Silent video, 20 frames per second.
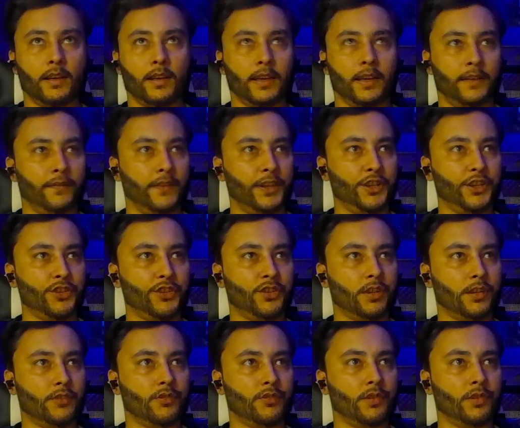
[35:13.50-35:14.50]
it finished
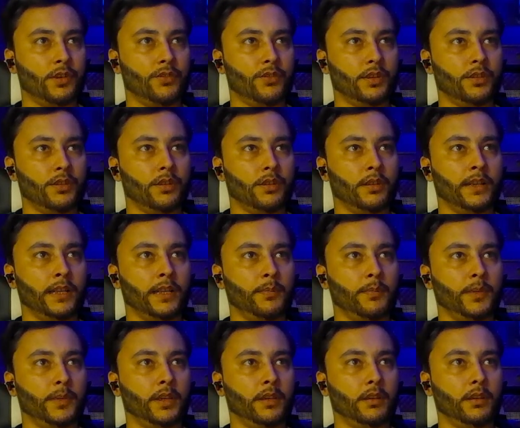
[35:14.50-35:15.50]
its research. Let
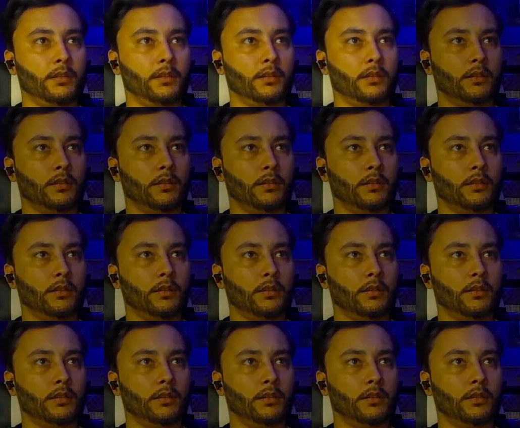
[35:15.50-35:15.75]
me